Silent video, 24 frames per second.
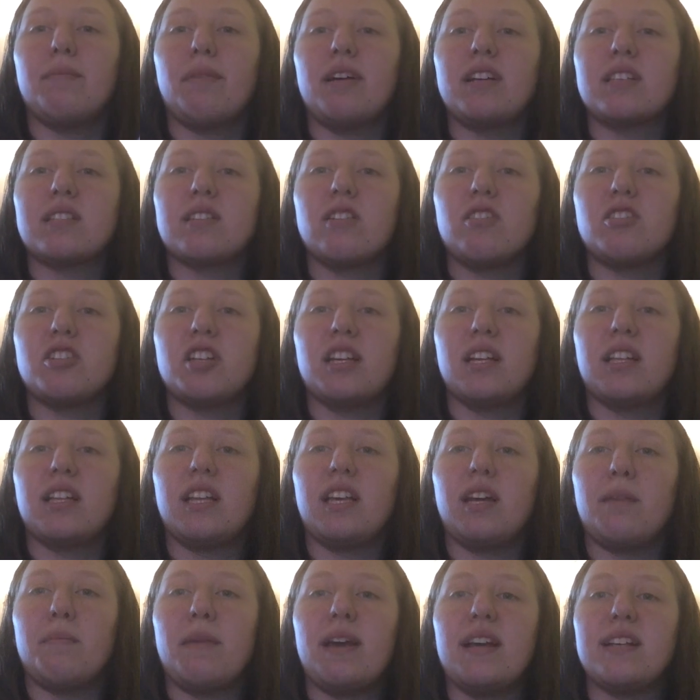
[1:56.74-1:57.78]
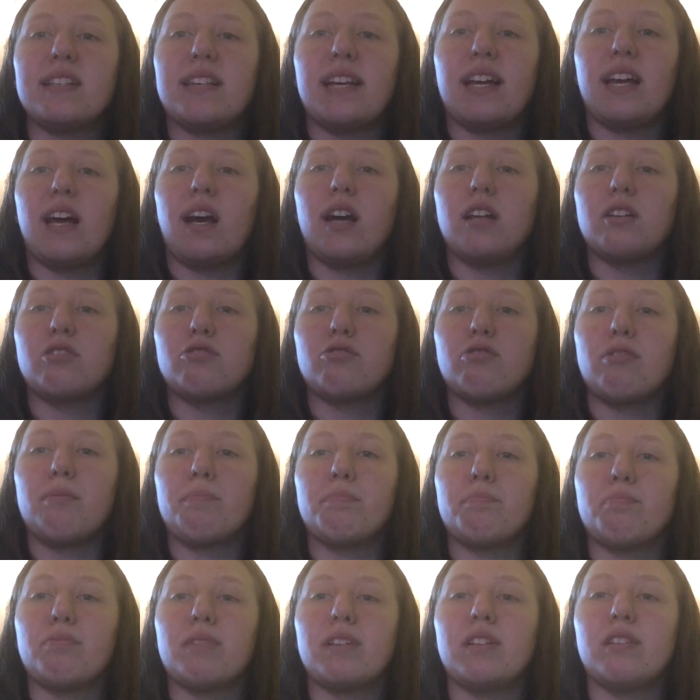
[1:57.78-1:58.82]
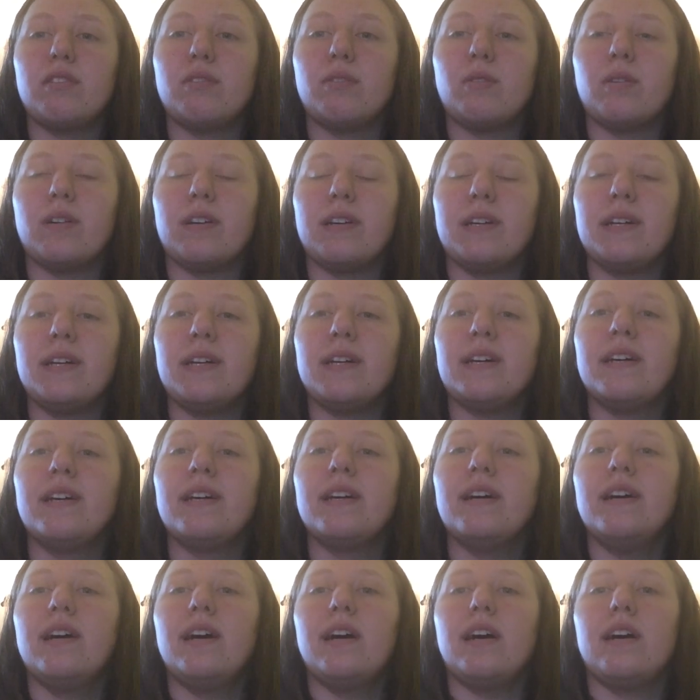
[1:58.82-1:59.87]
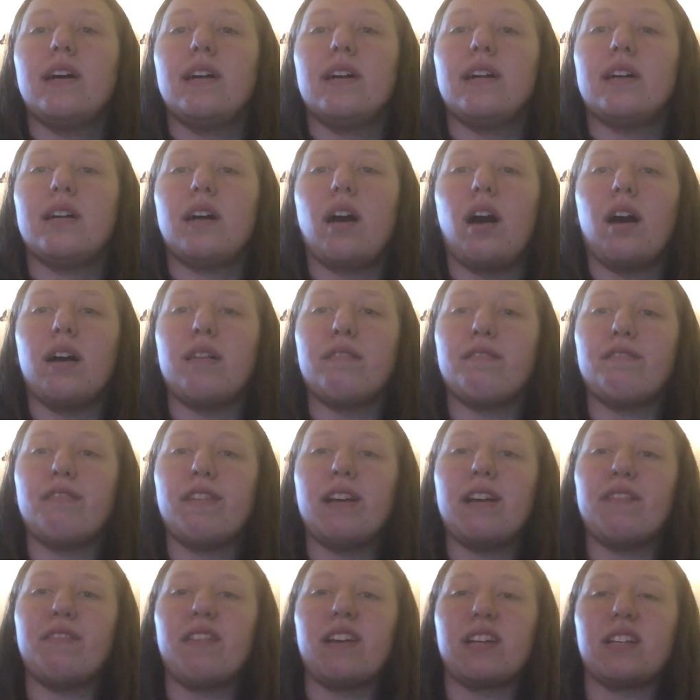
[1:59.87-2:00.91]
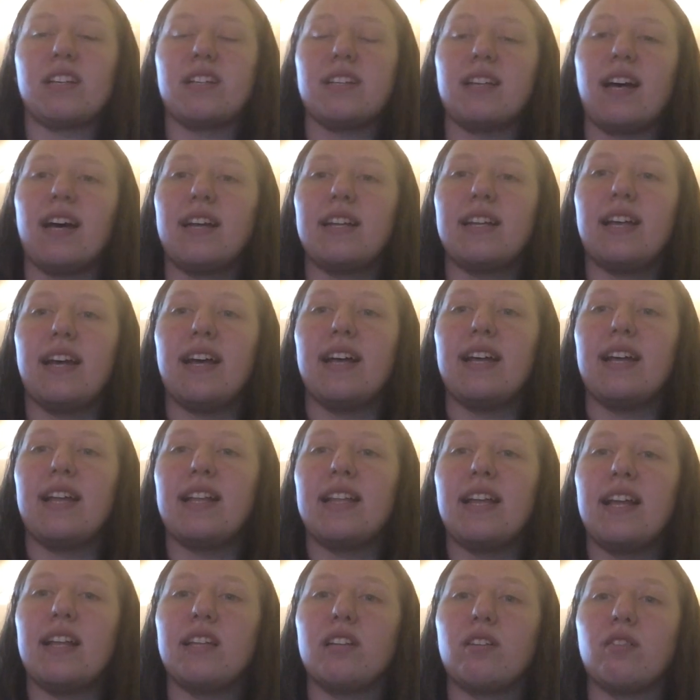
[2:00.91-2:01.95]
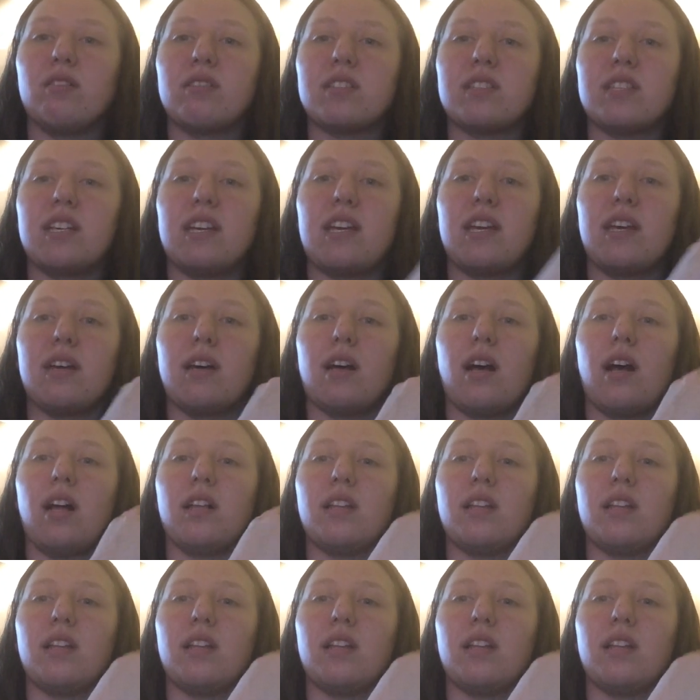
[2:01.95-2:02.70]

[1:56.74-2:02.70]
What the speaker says: searching the Amazing Entrepreneur on fanfiction.net, and then you'll see a